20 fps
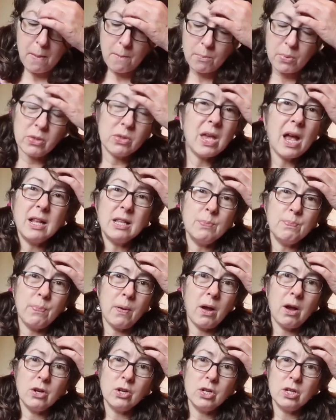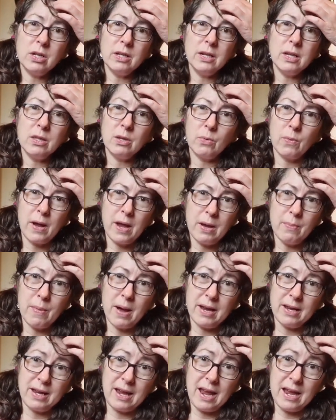but that's partially the way
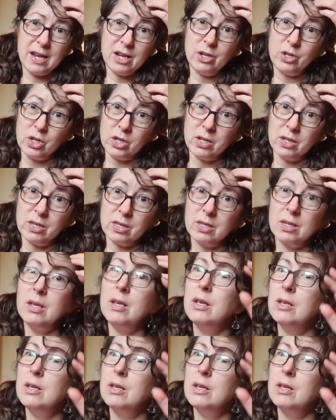my gauge is.